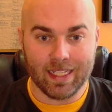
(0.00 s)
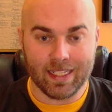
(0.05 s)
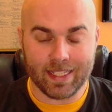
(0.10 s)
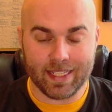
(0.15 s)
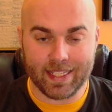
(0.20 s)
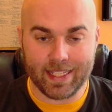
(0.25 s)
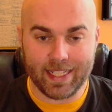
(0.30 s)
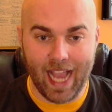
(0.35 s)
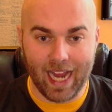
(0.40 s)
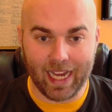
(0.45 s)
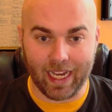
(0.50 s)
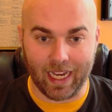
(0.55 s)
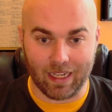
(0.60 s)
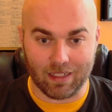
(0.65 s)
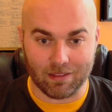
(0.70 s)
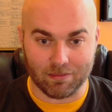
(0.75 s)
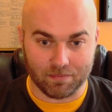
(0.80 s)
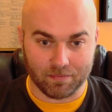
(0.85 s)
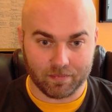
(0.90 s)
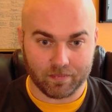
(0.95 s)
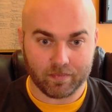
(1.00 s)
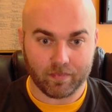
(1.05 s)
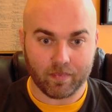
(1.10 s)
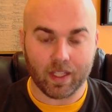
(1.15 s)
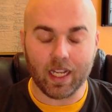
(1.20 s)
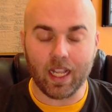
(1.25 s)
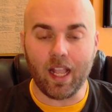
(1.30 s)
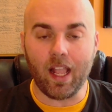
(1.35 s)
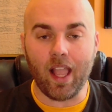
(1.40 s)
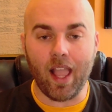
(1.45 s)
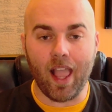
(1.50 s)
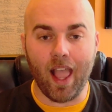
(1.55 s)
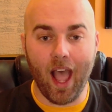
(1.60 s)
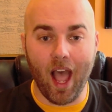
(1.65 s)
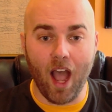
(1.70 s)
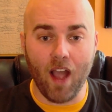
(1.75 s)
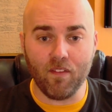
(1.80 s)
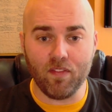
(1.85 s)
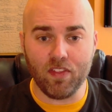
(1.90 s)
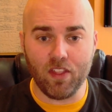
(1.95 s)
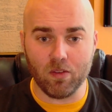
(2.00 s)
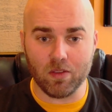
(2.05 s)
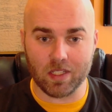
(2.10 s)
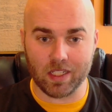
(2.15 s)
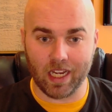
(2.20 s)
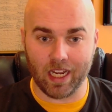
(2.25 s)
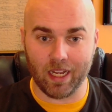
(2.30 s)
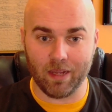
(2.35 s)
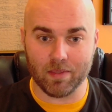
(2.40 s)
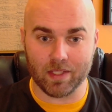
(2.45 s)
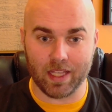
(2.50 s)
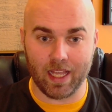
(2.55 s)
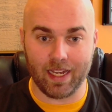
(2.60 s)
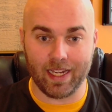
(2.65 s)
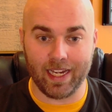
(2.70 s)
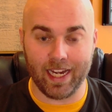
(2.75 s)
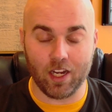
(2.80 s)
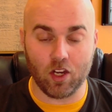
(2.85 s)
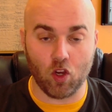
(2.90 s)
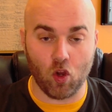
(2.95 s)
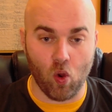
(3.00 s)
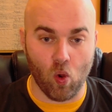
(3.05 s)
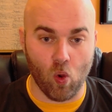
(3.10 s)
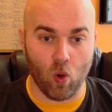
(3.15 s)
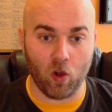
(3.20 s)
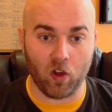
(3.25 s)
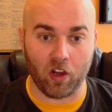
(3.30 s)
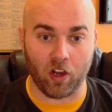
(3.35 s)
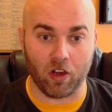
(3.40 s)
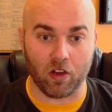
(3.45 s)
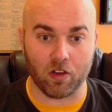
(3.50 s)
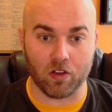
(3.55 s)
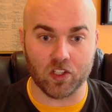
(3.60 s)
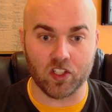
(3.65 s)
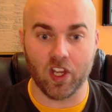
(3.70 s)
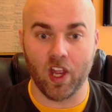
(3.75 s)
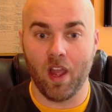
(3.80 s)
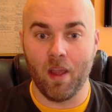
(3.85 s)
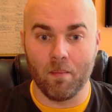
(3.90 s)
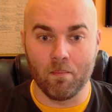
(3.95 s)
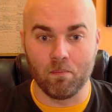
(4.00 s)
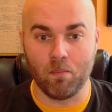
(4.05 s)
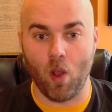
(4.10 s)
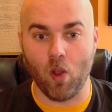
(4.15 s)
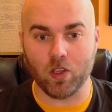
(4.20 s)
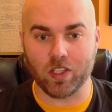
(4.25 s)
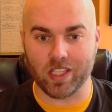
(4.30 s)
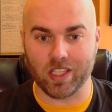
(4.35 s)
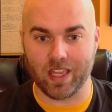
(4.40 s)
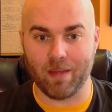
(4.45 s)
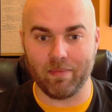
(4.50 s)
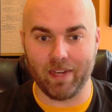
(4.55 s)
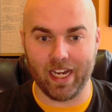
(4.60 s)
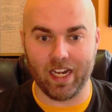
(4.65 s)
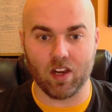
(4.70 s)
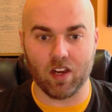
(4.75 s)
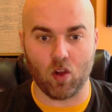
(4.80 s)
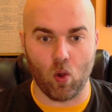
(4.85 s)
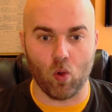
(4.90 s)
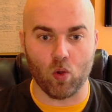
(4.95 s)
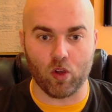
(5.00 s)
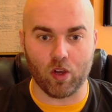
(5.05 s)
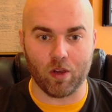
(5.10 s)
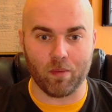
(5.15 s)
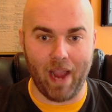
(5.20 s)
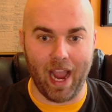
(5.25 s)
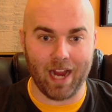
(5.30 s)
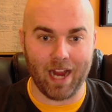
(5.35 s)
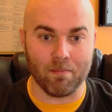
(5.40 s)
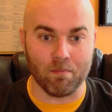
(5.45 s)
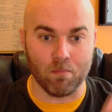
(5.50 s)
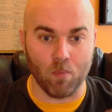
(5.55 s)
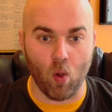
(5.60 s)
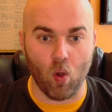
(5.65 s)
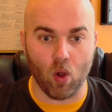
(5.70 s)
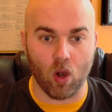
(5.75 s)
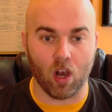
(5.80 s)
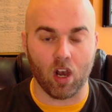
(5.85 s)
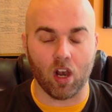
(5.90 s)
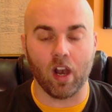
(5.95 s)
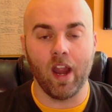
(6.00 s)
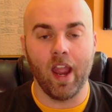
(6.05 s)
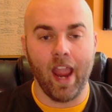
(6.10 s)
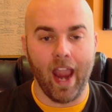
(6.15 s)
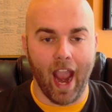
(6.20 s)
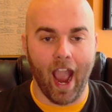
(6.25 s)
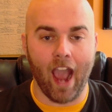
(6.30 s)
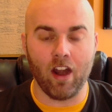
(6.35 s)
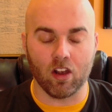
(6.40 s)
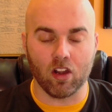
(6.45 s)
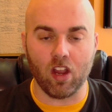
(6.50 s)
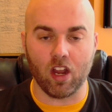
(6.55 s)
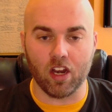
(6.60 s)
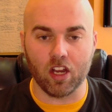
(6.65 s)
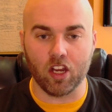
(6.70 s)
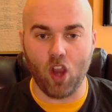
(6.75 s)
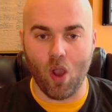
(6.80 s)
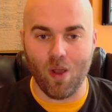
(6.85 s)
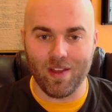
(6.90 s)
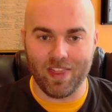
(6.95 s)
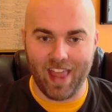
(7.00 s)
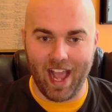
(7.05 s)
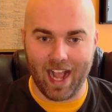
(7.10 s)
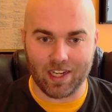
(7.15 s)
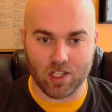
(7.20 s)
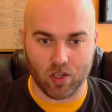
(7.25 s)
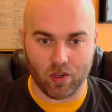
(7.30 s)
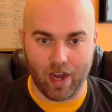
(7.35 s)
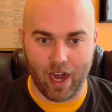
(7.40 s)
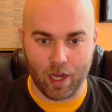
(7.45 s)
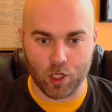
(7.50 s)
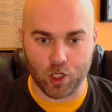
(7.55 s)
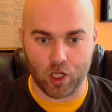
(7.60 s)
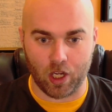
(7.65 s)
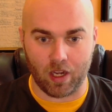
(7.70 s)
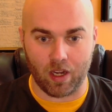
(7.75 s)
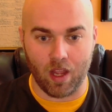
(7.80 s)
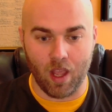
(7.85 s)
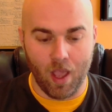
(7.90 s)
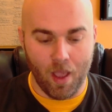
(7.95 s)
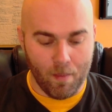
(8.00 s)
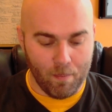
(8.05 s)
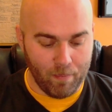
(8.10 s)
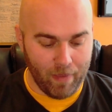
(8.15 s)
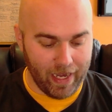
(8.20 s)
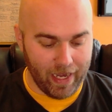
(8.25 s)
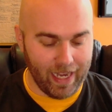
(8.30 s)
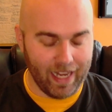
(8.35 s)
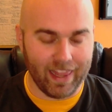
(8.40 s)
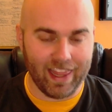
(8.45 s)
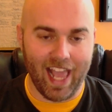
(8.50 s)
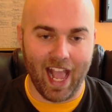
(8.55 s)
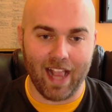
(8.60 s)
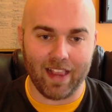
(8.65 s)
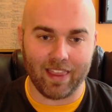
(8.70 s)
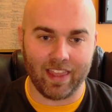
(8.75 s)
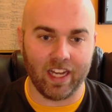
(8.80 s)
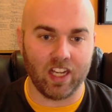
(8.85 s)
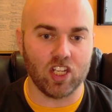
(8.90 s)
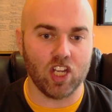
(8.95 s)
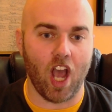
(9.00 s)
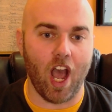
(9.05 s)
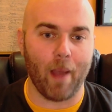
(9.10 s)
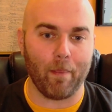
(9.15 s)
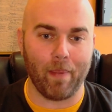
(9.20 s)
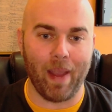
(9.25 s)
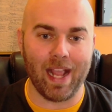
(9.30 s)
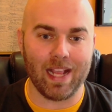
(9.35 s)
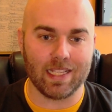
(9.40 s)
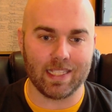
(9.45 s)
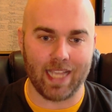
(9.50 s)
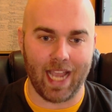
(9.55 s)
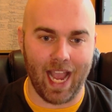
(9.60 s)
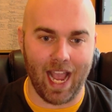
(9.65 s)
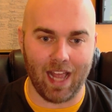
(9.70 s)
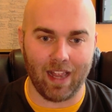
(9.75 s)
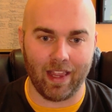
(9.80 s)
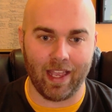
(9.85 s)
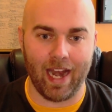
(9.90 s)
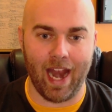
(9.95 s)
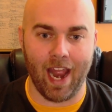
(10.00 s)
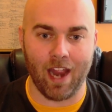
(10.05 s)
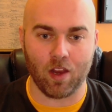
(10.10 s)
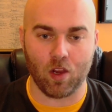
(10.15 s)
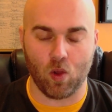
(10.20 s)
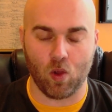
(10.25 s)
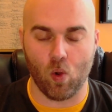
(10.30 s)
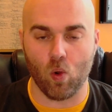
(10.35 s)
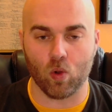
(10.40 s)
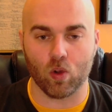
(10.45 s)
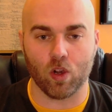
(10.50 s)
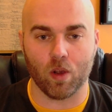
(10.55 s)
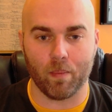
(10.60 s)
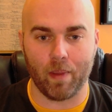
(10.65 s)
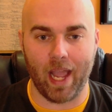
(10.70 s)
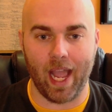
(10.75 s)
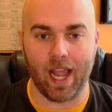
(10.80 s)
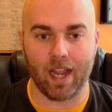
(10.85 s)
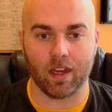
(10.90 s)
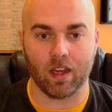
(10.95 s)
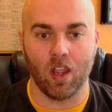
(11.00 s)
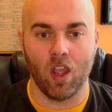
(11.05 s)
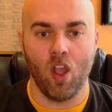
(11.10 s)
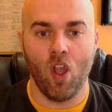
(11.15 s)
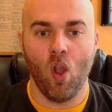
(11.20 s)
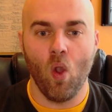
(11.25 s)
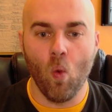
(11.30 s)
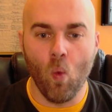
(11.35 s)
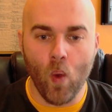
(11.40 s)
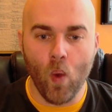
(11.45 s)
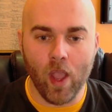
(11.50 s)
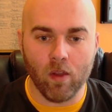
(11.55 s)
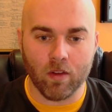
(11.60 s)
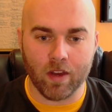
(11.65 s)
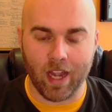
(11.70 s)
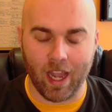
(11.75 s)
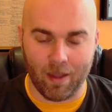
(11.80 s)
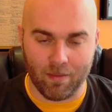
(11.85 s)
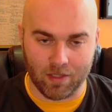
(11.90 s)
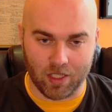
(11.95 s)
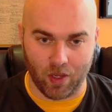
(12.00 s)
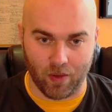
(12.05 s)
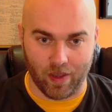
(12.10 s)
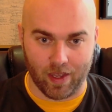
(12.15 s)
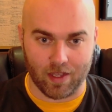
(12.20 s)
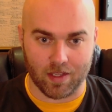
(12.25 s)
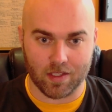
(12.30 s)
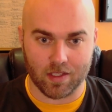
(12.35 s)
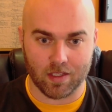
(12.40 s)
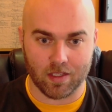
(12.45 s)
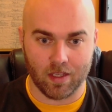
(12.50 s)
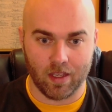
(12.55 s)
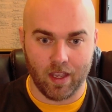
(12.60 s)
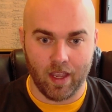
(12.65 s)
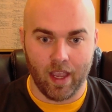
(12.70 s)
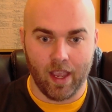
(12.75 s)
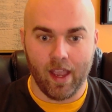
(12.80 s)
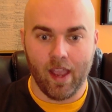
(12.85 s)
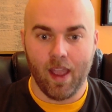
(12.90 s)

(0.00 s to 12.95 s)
Second, of those teams that need corners, most of them need a quarterback more and are going to go in that direction, meaning that the top-end talent at cornerback will come to us.